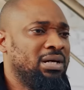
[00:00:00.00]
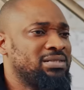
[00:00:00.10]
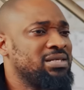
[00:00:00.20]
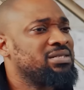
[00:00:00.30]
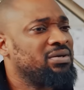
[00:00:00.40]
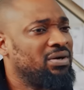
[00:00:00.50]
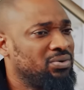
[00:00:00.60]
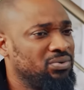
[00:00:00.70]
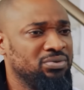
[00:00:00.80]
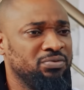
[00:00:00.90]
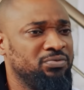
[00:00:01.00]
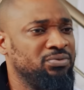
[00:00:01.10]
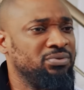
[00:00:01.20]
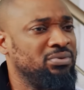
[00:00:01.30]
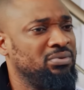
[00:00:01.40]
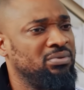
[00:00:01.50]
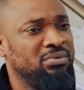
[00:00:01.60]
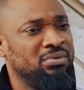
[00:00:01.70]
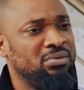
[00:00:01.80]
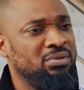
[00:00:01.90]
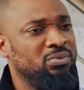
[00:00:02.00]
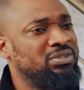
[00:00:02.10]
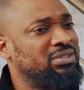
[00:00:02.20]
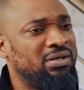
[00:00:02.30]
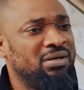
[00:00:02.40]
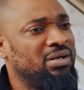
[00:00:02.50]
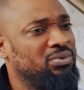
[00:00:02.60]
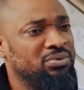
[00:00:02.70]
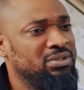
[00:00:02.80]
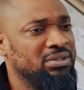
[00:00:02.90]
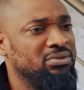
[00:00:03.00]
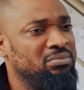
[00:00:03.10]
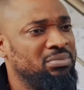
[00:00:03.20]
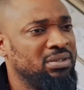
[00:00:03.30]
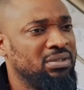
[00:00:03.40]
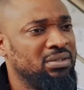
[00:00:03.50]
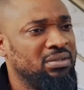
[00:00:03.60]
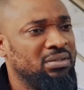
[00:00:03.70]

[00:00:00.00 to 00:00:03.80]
I said Sarah cooked the food. It was Sarah that cooked it, not me.